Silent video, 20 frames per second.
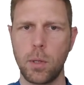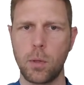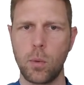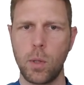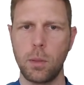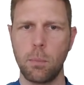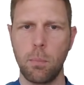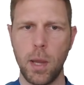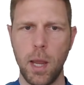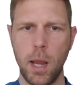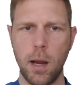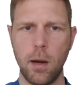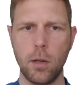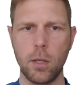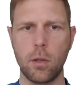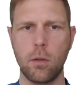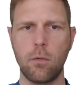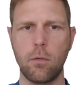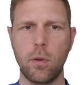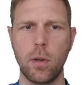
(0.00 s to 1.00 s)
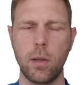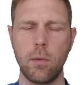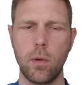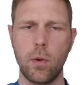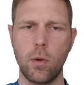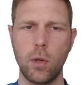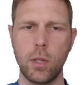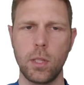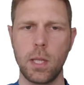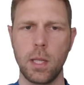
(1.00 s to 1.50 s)
between pairs of
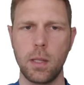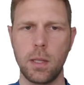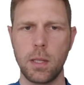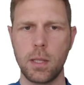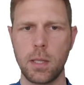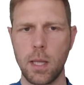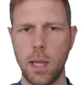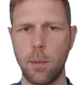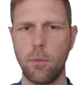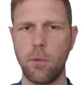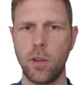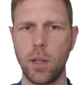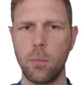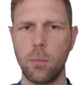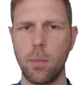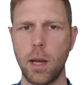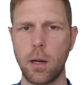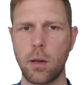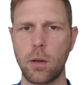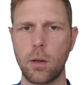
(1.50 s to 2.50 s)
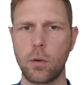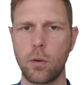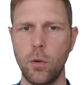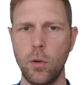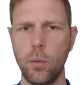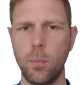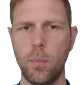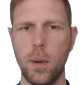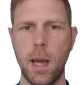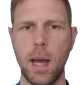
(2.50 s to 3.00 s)
reviewers in the same feedback
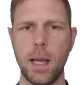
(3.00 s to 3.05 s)
group